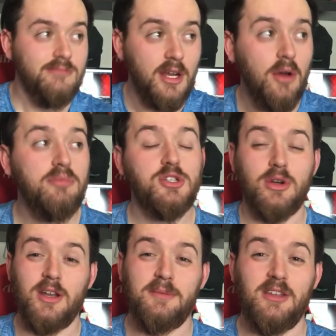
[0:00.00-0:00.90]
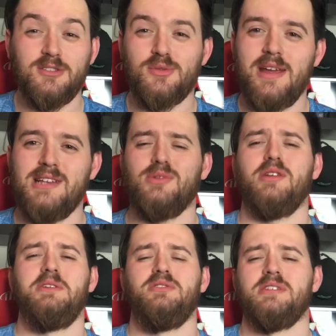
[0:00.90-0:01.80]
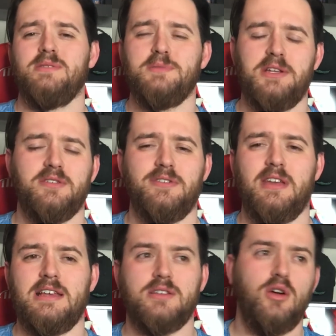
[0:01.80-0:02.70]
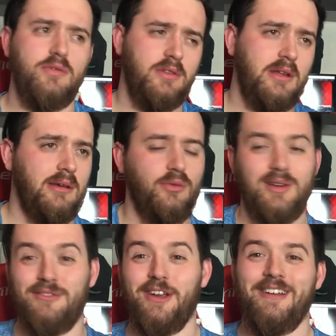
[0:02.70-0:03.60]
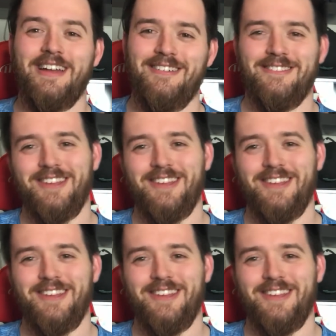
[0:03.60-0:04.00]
you know, joining up those ranks. We're gonna be doing something special for you guys, hopefully, if we can figure it out.